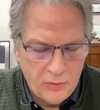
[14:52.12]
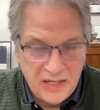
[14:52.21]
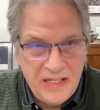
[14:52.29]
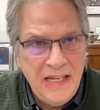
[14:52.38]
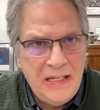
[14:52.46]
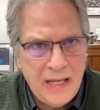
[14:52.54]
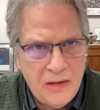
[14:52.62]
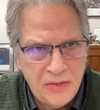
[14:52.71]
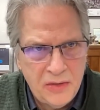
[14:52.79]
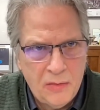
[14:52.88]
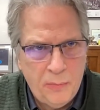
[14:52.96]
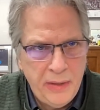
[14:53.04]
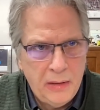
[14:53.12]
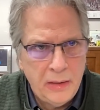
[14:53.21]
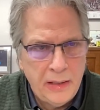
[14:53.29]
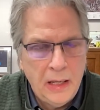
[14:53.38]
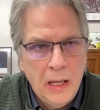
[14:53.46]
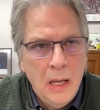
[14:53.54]
the details of the
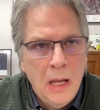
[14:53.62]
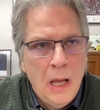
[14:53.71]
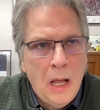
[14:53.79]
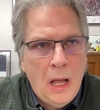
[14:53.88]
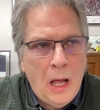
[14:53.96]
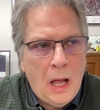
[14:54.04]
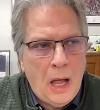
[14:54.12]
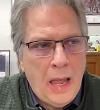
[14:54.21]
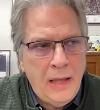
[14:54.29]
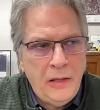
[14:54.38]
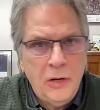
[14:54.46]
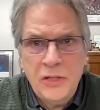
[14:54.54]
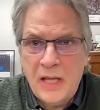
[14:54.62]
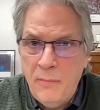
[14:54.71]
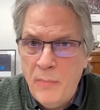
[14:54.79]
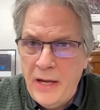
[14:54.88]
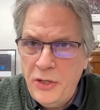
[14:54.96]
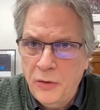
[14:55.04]
building. and there's a
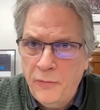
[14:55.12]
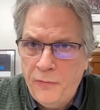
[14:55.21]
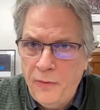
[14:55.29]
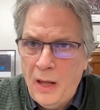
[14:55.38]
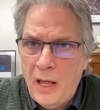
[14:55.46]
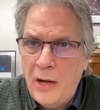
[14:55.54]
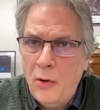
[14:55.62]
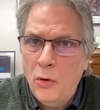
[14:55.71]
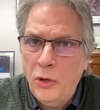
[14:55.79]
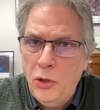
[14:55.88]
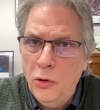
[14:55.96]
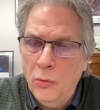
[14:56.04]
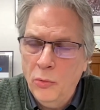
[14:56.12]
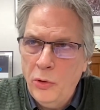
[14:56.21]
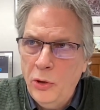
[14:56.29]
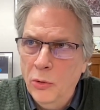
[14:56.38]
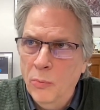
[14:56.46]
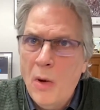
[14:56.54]
major flood, or
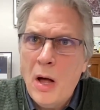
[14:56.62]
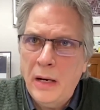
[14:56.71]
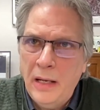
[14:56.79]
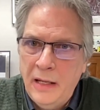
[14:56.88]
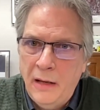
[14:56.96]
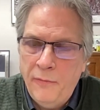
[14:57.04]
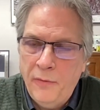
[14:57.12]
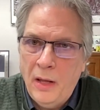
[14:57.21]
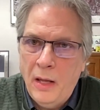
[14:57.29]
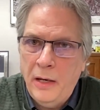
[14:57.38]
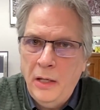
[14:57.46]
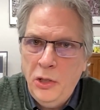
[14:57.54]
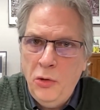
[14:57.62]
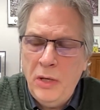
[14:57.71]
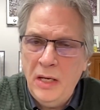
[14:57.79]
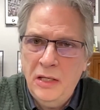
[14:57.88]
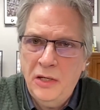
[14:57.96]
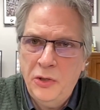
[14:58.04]
you're modeling a flood, you
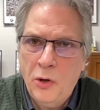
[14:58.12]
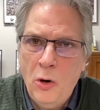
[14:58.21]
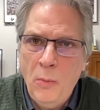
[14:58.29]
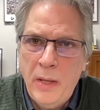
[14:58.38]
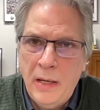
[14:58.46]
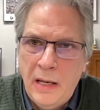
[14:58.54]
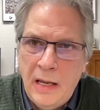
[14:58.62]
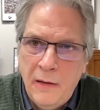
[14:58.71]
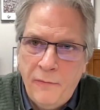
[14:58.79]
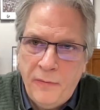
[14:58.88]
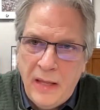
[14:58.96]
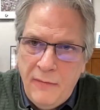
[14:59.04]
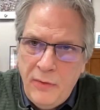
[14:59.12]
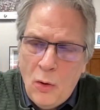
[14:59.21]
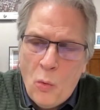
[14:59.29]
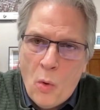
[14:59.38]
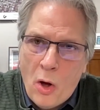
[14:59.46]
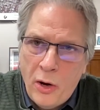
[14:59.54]
can determine if, even
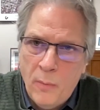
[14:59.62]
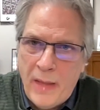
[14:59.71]
though water